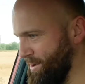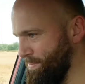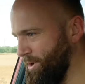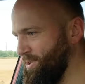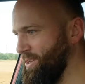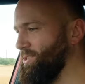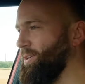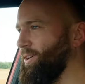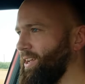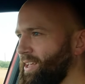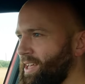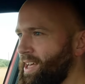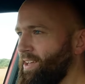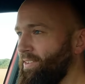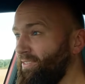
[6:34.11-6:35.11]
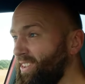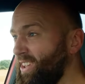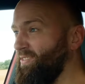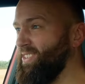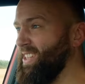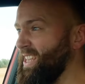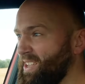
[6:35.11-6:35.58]
I'm only doing
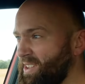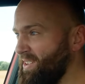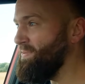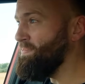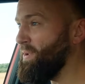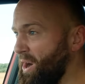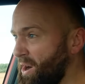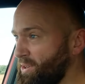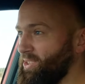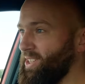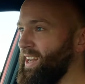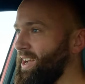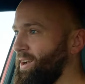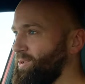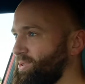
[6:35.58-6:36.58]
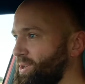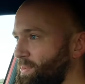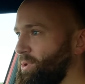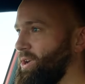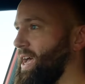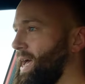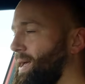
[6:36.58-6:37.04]
50 miles an hour, so
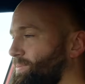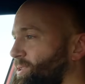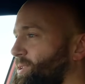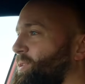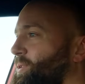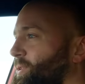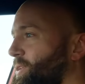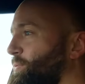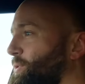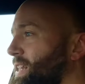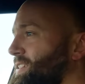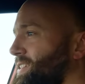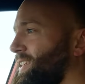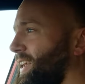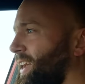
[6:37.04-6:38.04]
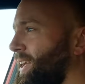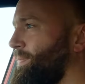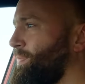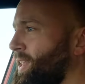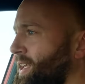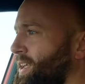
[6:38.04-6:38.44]
I'm not absolutely rinsing it.